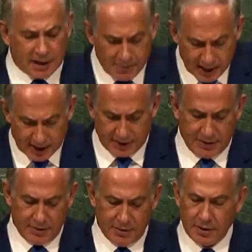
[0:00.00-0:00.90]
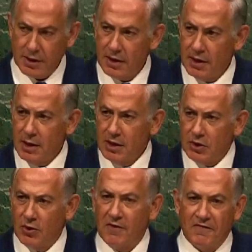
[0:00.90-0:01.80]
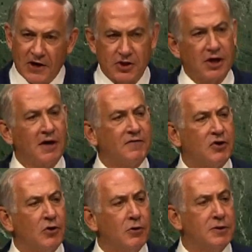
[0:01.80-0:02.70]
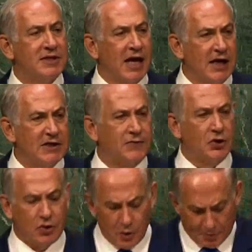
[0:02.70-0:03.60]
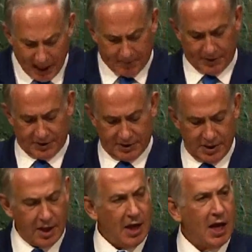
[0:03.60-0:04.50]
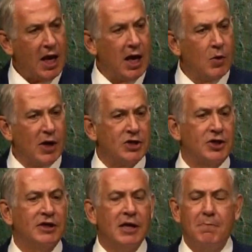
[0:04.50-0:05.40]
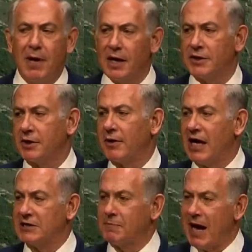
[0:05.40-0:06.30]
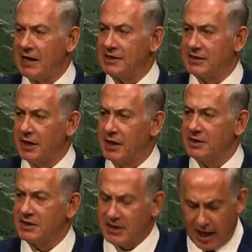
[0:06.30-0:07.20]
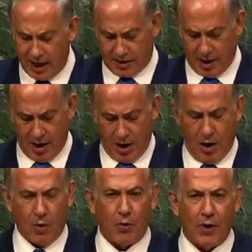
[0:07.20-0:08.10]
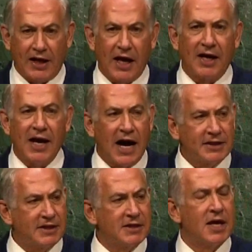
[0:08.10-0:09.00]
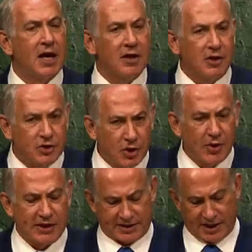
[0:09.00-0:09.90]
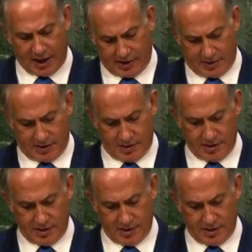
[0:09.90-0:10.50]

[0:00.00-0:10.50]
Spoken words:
committed to a vision of 2 states for 2 peoples, in which a demilitarized Palestinian state recognizes the Jewish state.